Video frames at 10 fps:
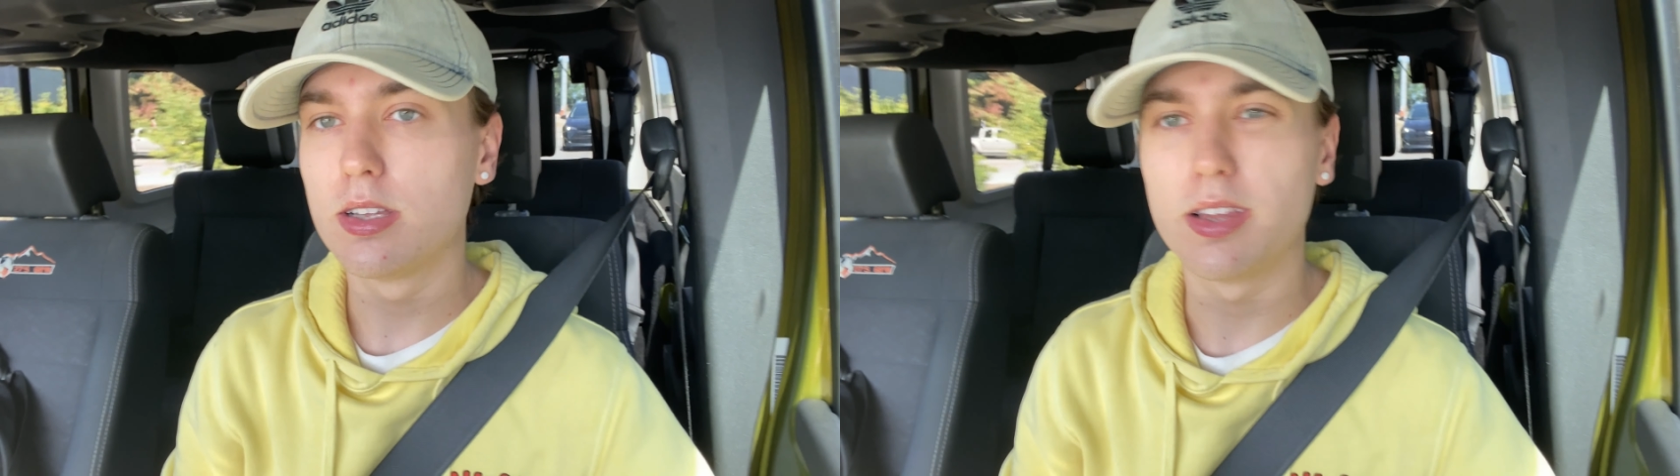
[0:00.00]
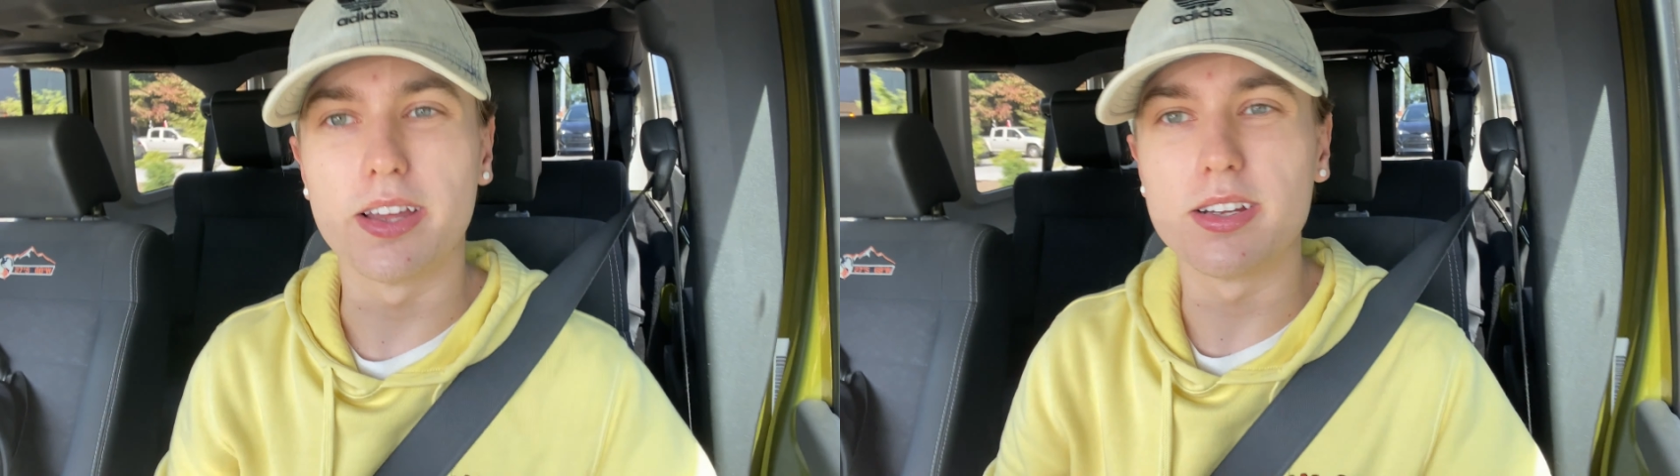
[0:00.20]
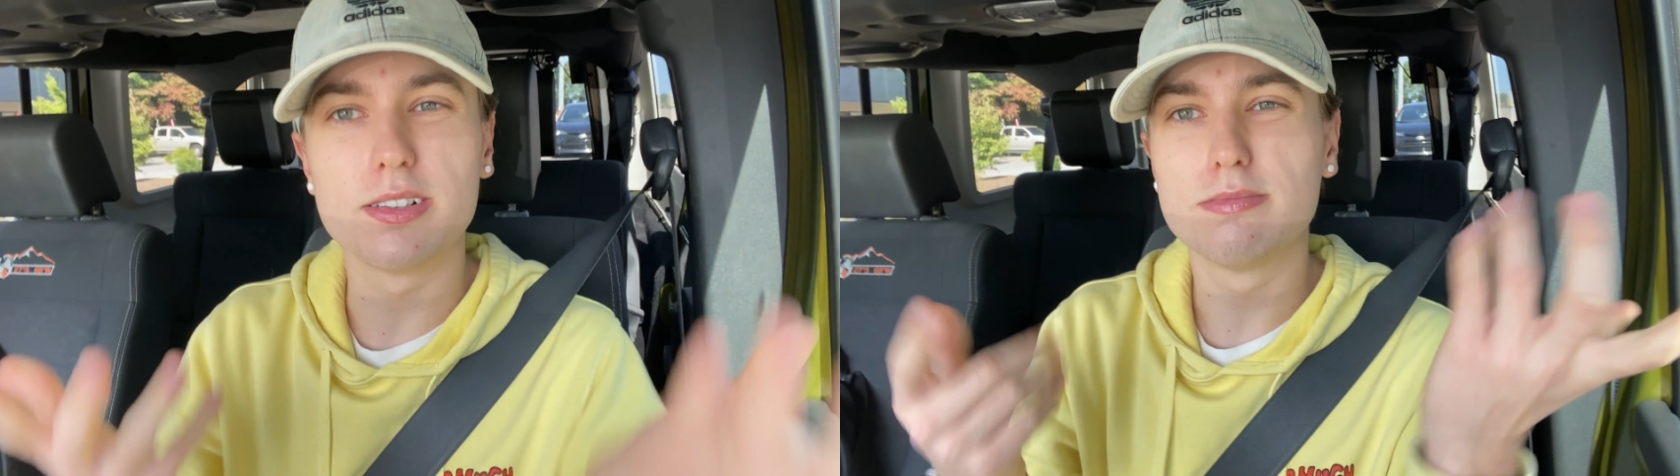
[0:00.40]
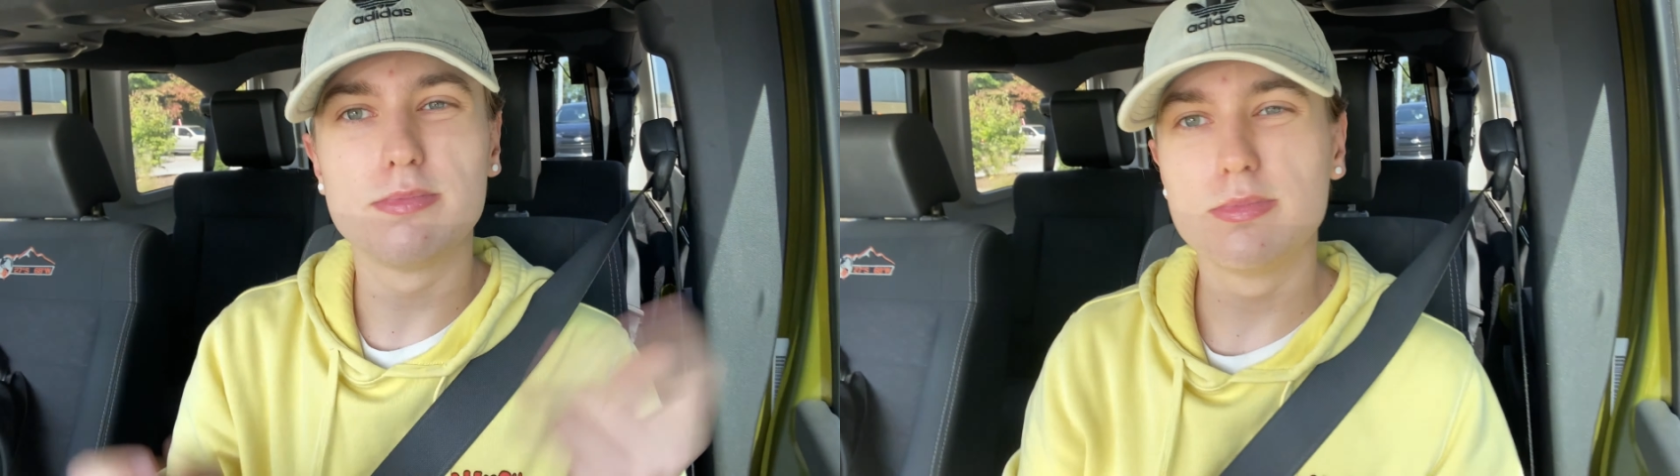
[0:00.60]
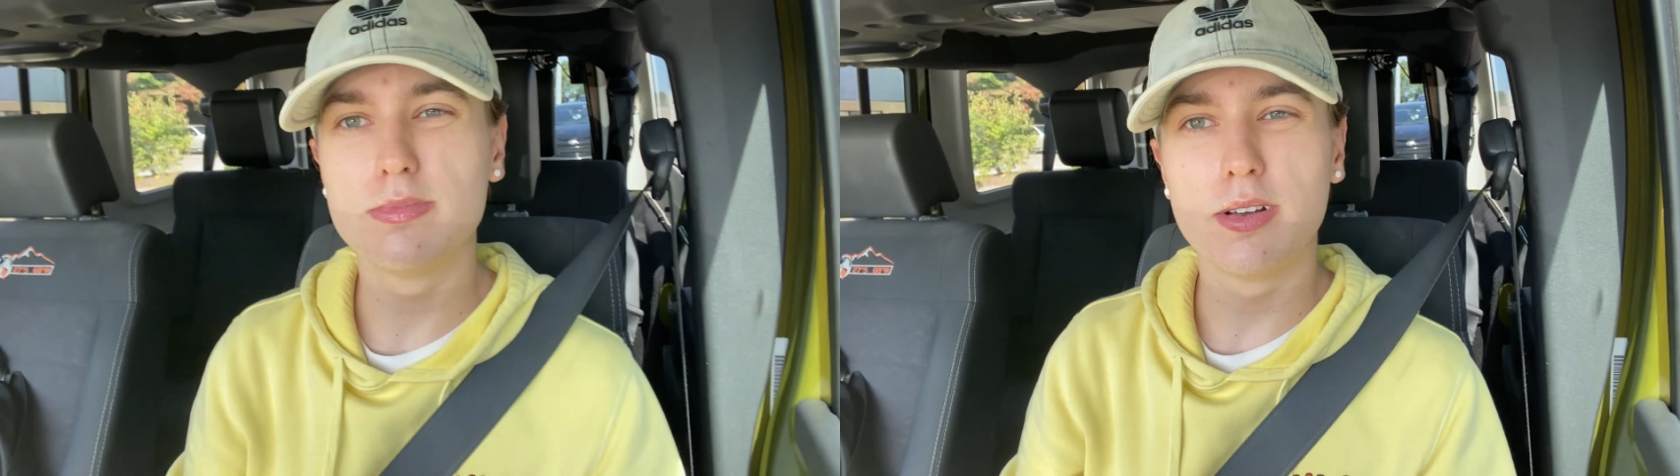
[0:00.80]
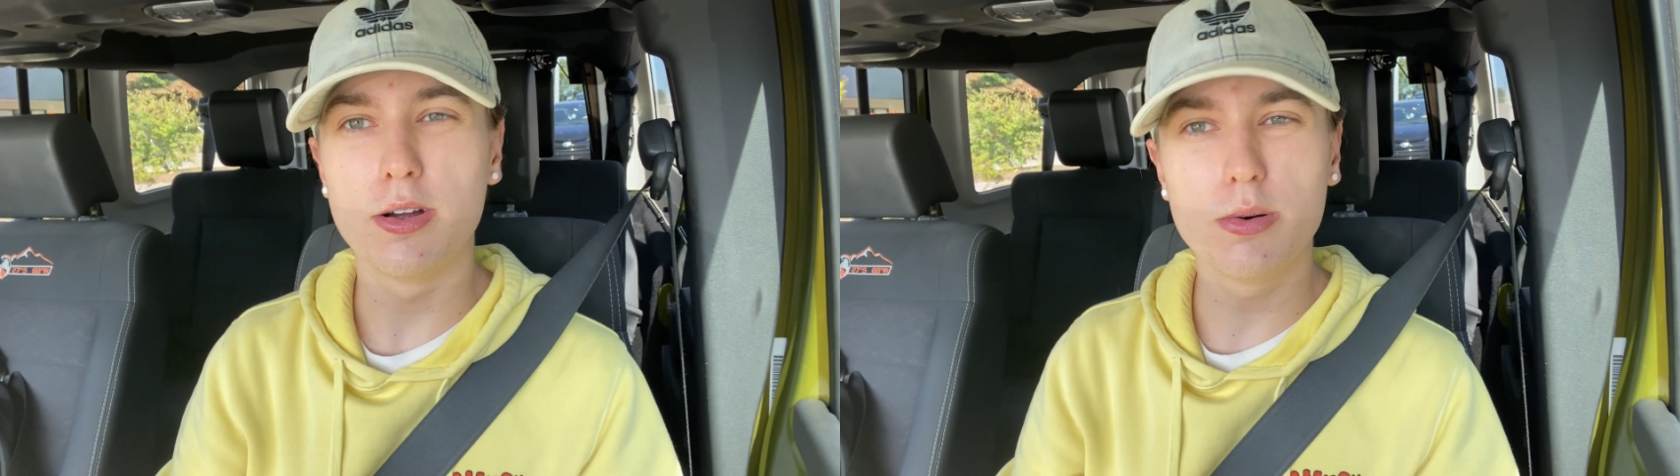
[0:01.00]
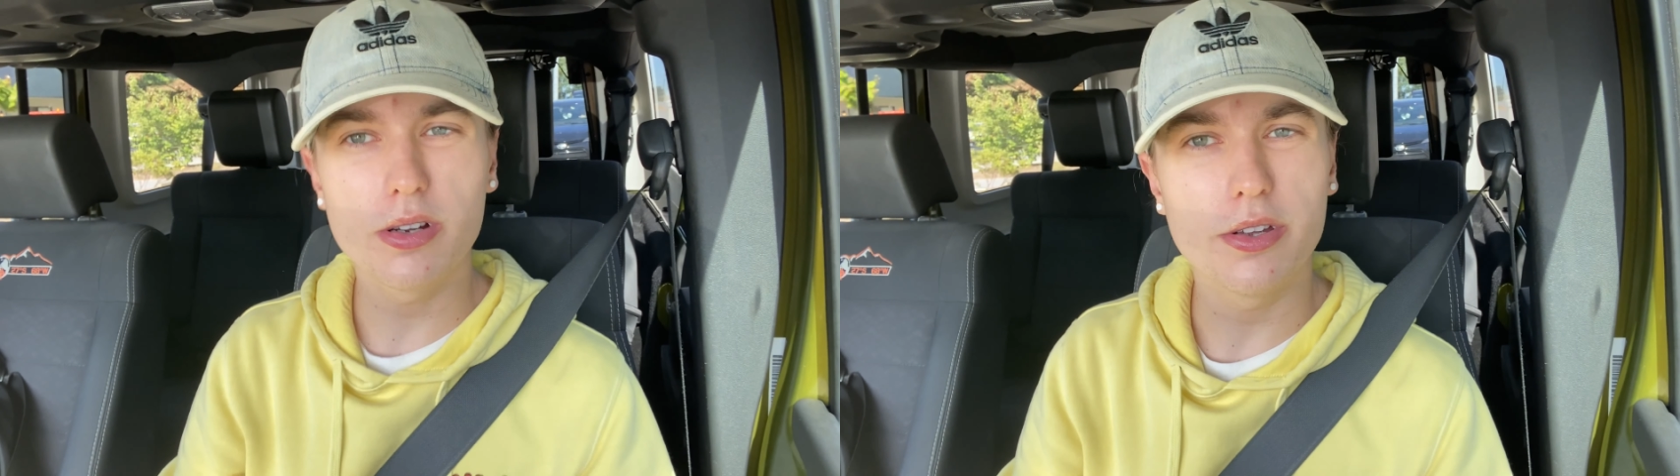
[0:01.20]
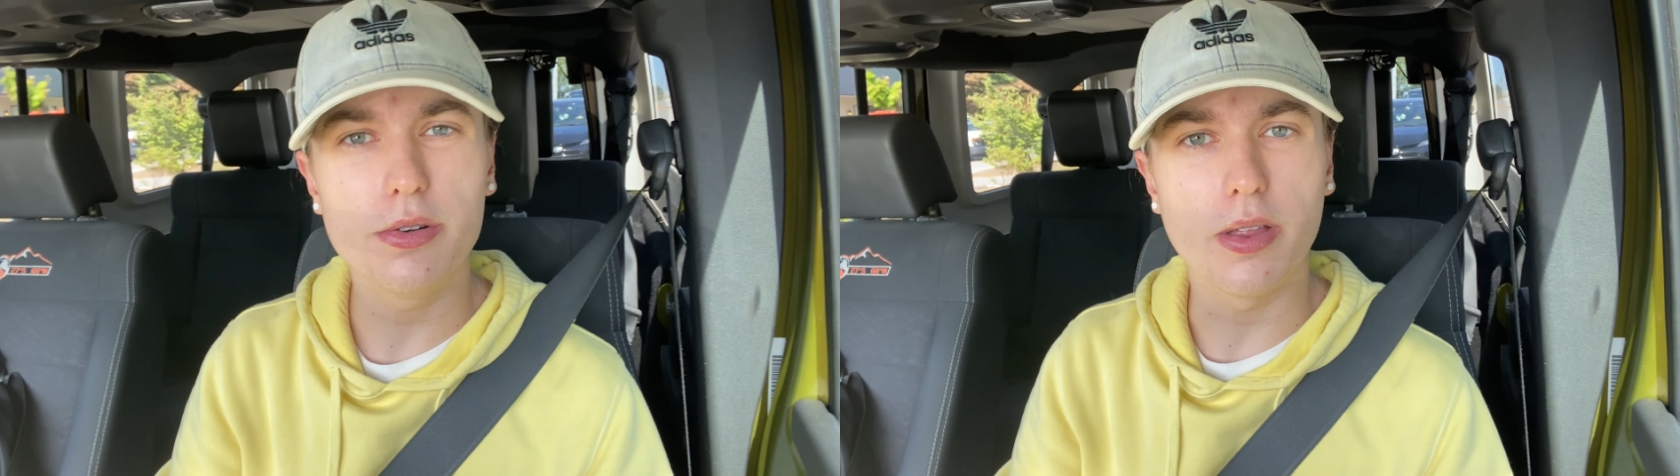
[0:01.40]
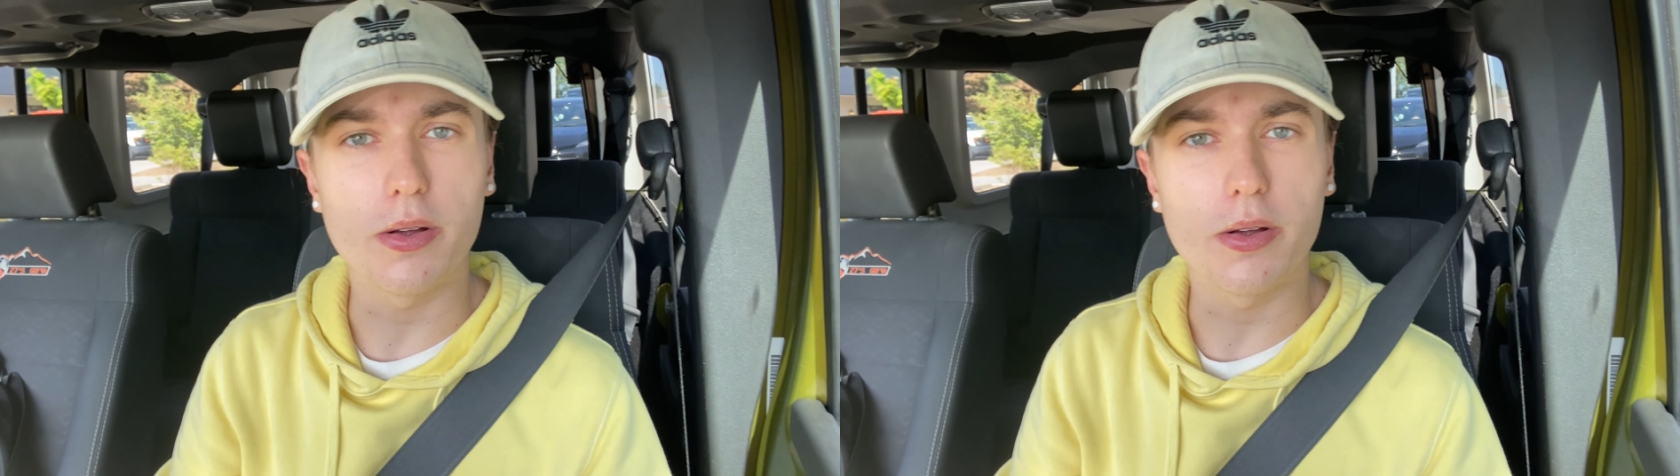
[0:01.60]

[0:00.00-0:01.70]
like, who are you?